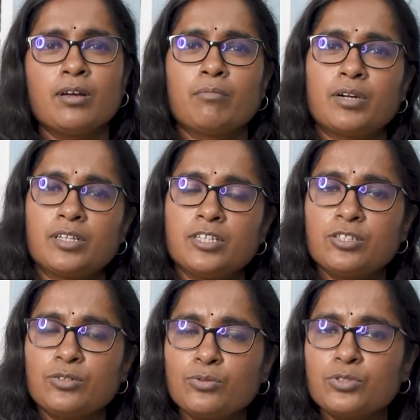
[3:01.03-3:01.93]
but
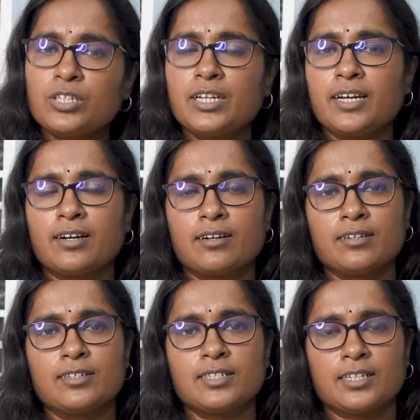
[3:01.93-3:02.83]
usually
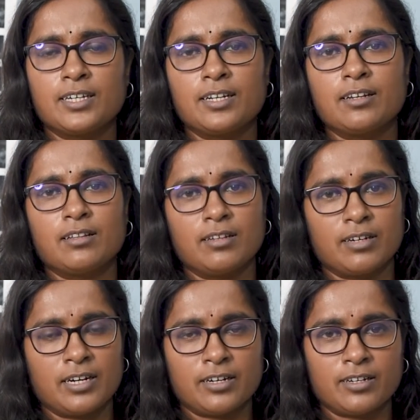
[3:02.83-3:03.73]
occurs in the
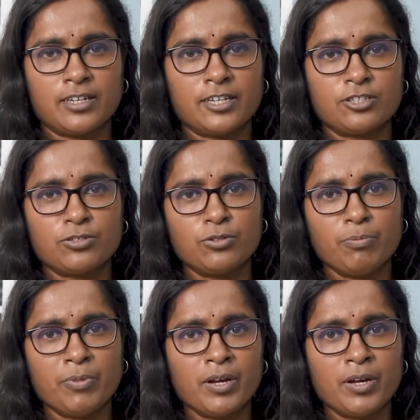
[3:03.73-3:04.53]
elderly age group,